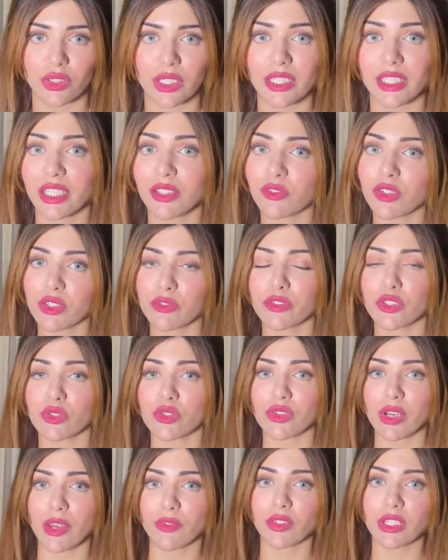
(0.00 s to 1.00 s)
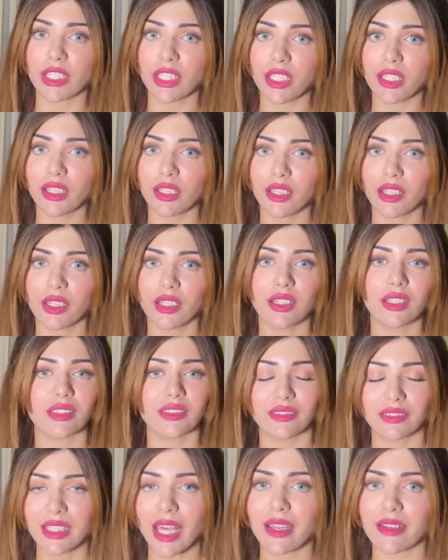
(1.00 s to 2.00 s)
And even if you're traveling,
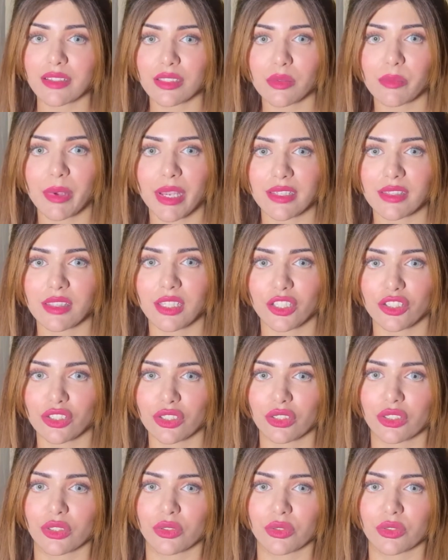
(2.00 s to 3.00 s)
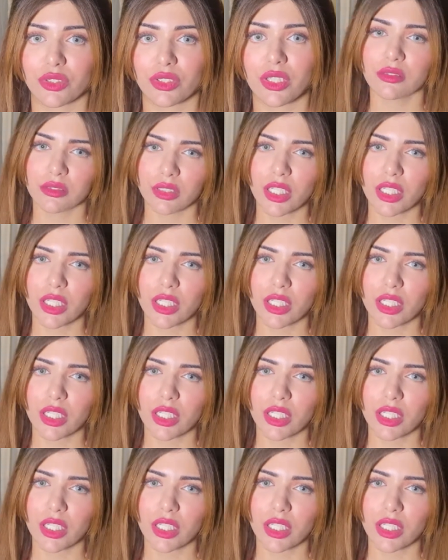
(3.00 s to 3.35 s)
that is the best thing to use.